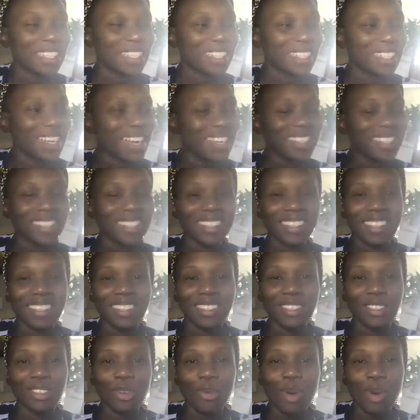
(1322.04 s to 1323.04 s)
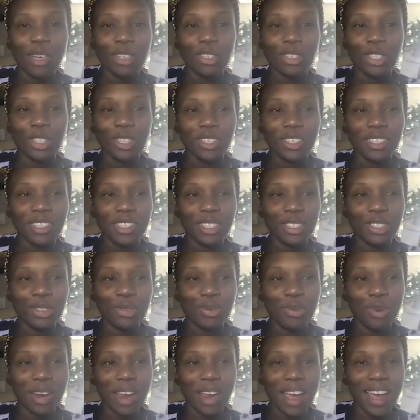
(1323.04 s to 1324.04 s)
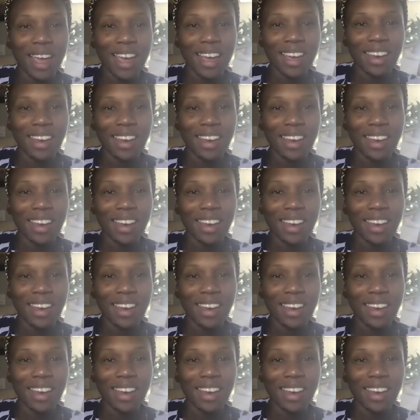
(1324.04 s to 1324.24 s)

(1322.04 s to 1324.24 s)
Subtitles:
excellent. What, Sheila, did you want to add?